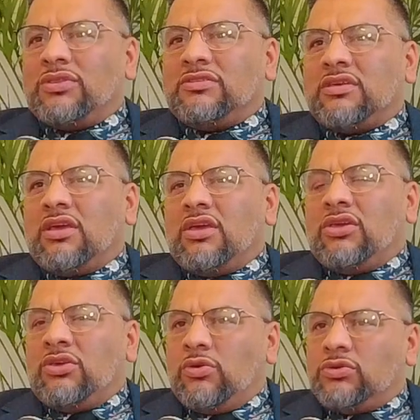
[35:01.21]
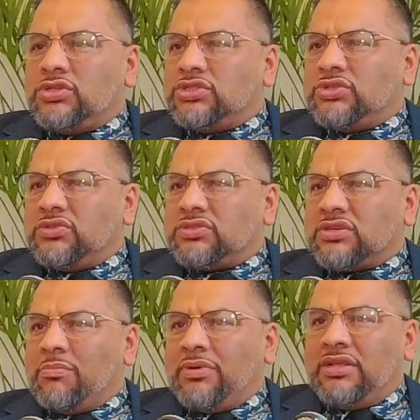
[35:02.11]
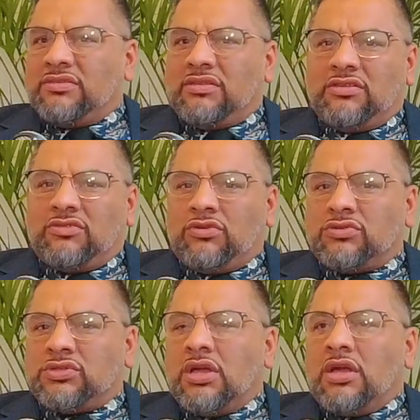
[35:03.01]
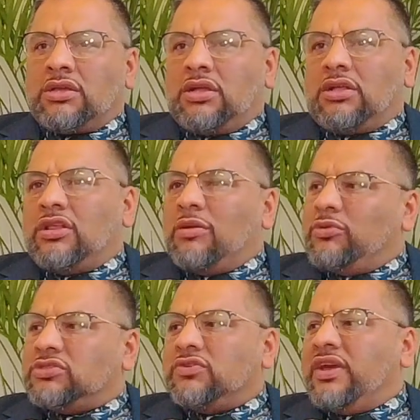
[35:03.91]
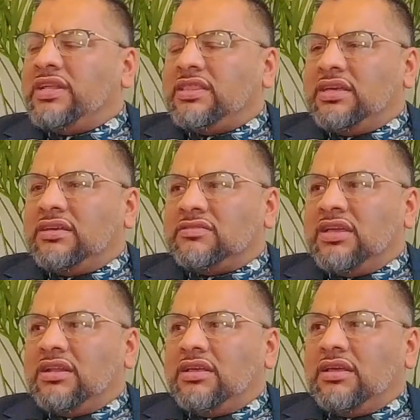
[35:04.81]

these huge insurance companies and these huge conglomerates of anything is that